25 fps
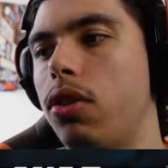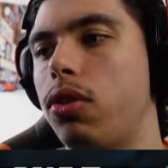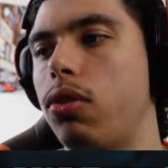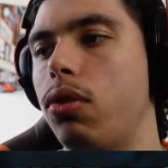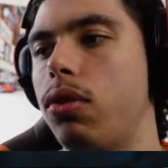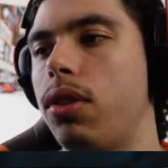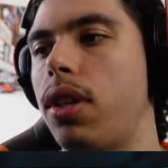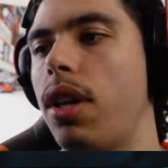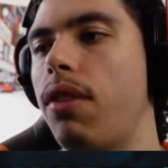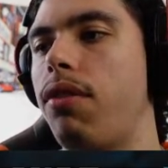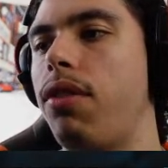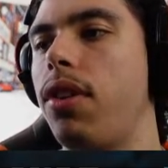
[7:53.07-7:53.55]

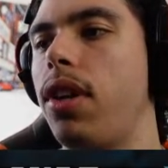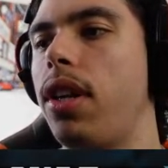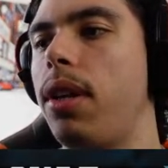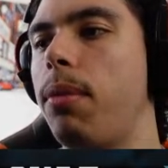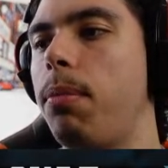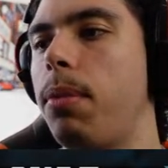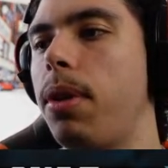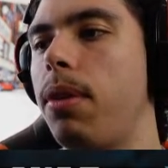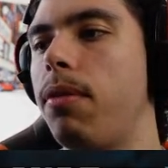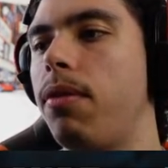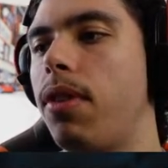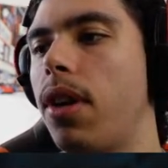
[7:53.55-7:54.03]
So
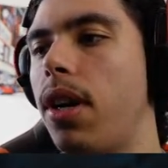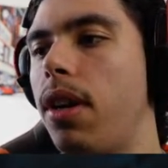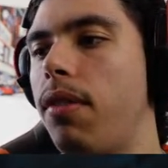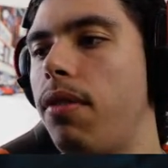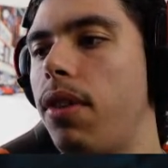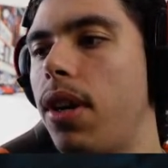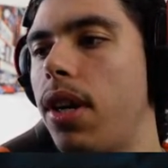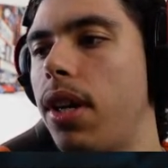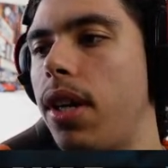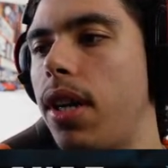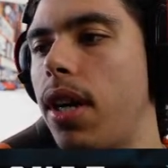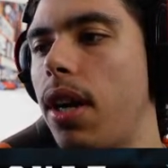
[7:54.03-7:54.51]
definitely be
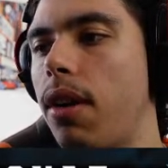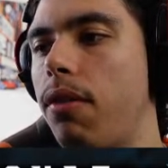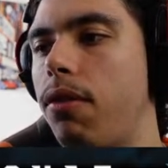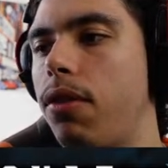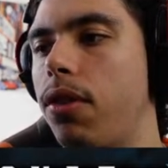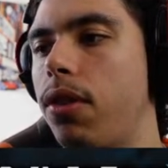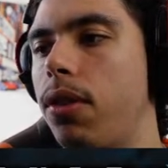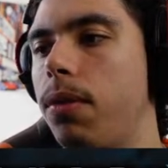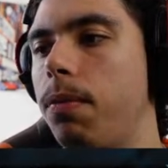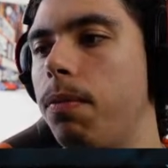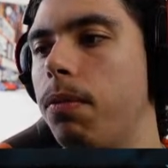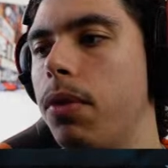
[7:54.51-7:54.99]
very, very
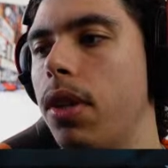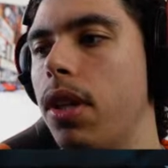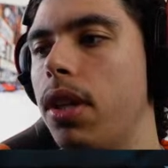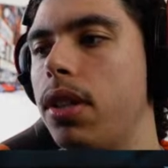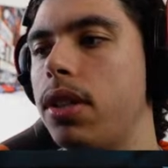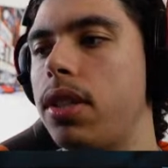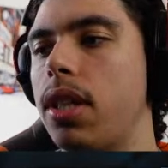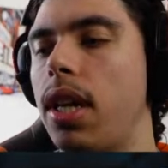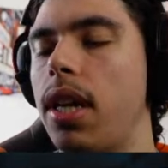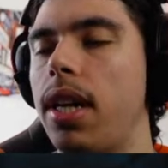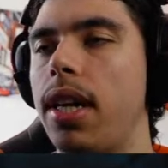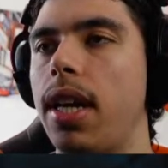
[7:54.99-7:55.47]
careful
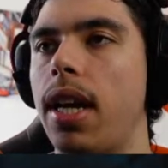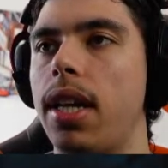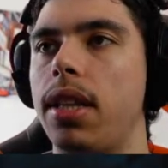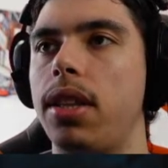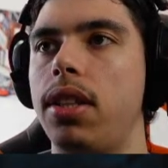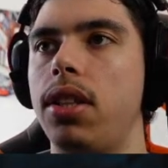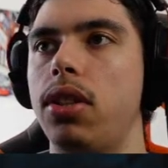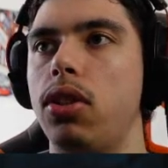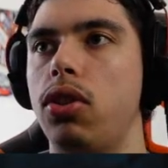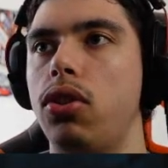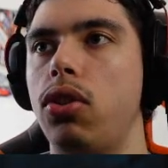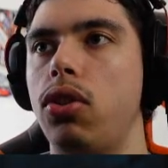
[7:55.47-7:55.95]
selling
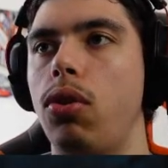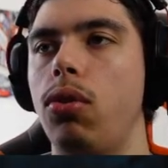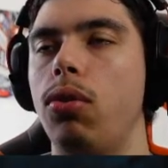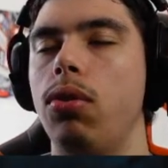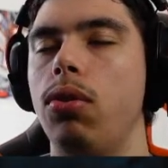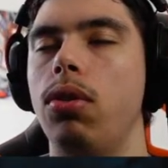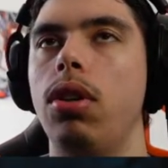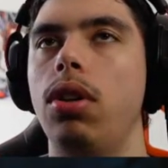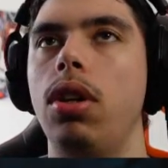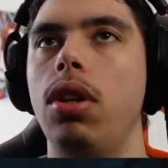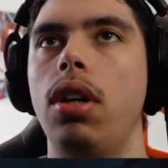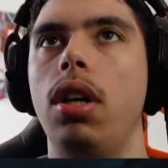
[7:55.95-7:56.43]
at this
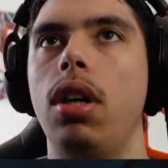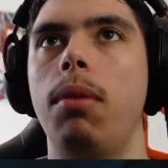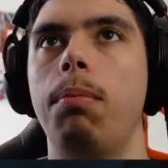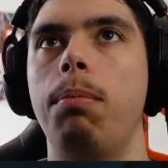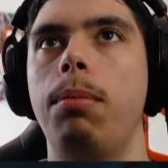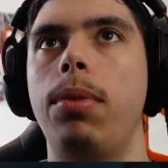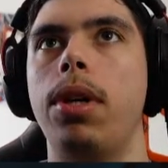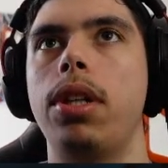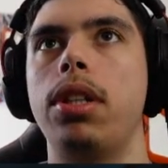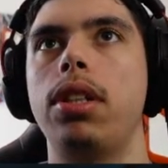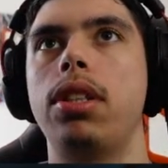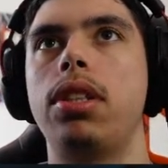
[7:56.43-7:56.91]
zone.
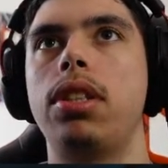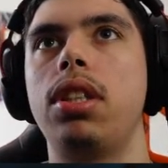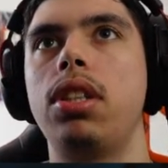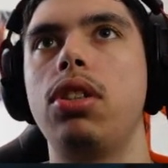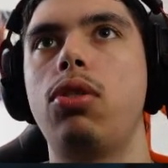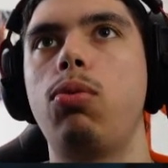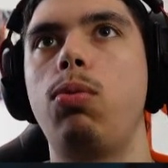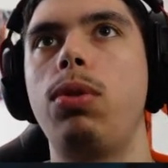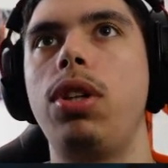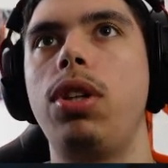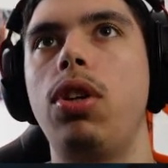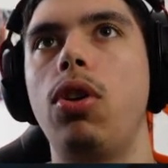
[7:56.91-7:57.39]
But
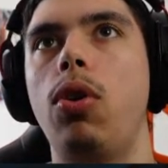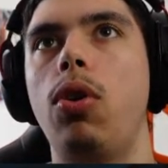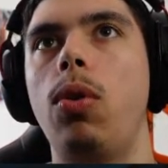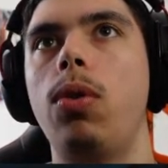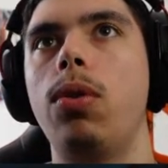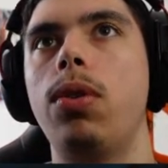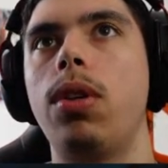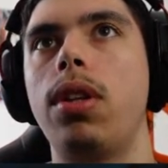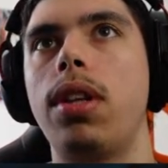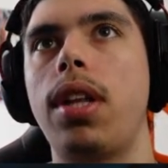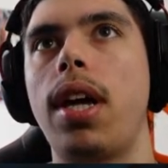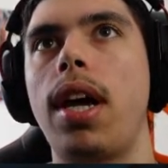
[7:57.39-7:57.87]
since we
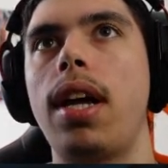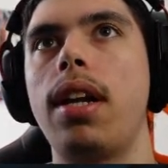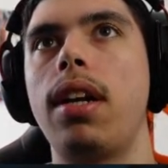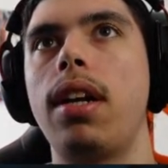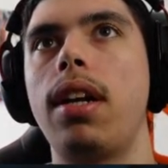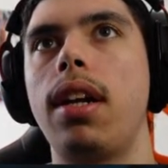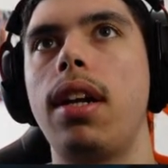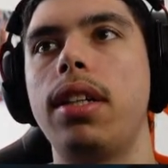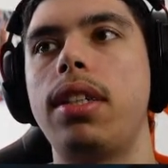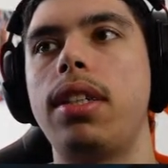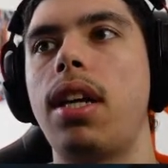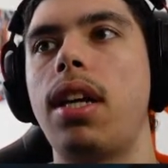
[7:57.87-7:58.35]
know
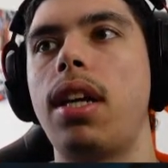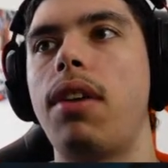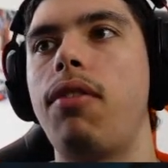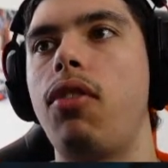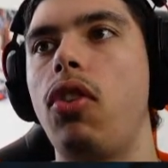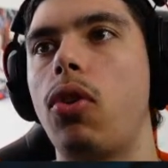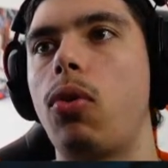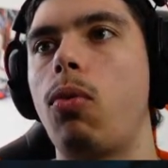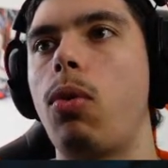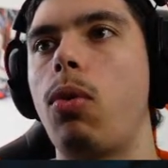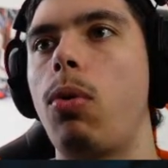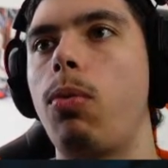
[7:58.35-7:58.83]
that, let's have
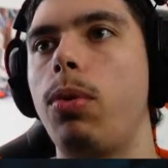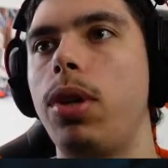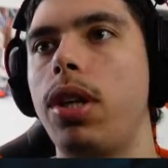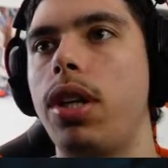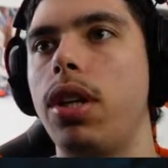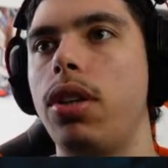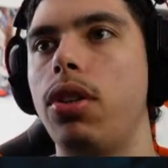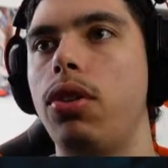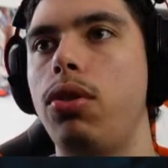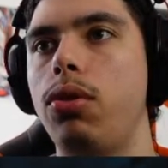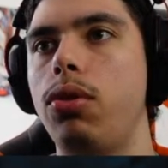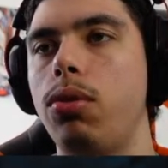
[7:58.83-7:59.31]
a look what we
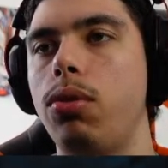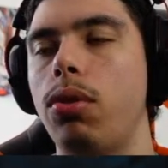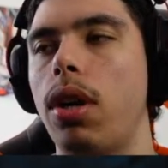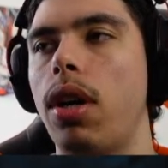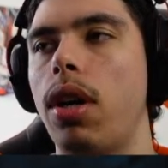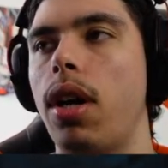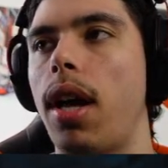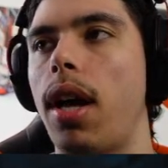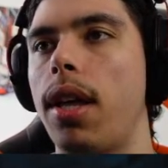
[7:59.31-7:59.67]
can do